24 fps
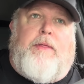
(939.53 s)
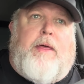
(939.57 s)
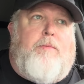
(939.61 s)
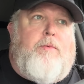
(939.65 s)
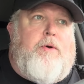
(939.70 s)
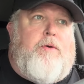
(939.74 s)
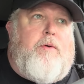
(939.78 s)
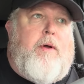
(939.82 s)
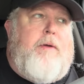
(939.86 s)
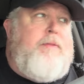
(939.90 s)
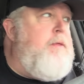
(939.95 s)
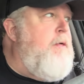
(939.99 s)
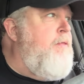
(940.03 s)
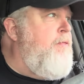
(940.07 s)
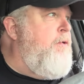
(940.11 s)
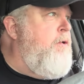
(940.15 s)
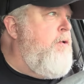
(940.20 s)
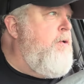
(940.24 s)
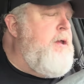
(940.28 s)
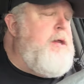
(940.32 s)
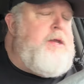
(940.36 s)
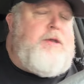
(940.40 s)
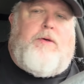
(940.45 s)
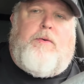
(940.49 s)
they would run the
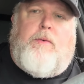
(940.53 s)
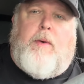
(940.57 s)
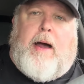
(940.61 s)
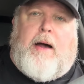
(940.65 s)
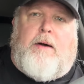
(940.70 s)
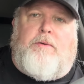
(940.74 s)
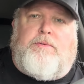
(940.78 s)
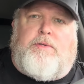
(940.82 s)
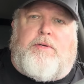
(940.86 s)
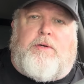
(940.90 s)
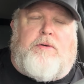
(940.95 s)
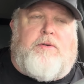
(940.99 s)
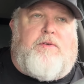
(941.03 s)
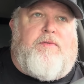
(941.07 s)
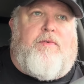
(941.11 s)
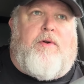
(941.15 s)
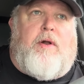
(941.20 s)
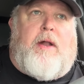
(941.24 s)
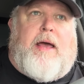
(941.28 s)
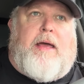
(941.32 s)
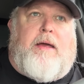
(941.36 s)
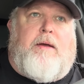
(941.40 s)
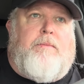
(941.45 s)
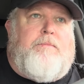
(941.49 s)
32 ounces
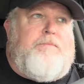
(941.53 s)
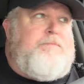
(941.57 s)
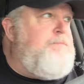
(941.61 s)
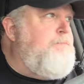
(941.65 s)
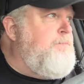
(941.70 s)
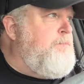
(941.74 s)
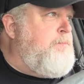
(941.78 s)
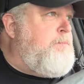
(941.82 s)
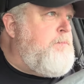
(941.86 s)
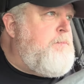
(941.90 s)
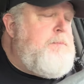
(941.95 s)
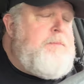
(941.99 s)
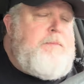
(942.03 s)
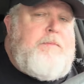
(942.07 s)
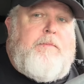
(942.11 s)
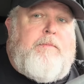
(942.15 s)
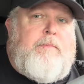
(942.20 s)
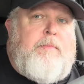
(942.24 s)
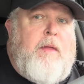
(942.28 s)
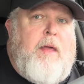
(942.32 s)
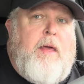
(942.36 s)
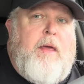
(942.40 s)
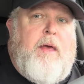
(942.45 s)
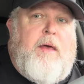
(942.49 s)
for like
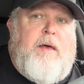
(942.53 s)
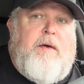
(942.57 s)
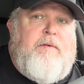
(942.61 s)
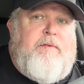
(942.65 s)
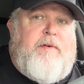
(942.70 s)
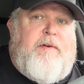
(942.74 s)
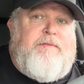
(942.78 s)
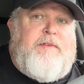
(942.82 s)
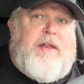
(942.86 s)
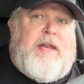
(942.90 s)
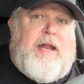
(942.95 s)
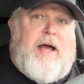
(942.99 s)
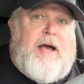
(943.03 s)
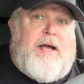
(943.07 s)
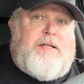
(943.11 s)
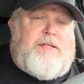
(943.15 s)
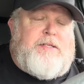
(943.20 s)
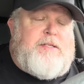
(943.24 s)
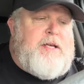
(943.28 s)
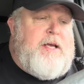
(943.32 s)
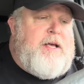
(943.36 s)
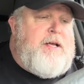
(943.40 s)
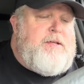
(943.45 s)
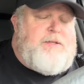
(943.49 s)
59
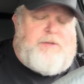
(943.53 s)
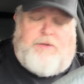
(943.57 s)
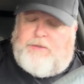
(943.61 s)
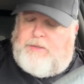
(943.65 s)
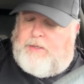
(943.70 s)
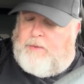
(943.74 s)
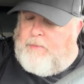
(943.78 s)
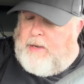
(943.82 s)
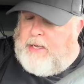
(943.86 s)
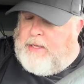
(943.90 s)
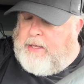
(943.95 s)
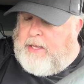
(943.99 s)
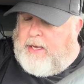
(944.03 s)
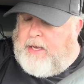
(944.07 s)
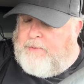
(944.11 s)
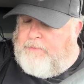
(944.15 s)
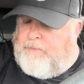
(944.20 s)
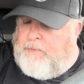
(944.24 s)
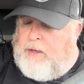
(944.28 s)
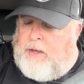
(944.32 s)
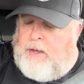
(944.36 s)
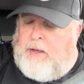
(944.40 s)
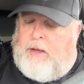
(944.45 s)
cents or something like that.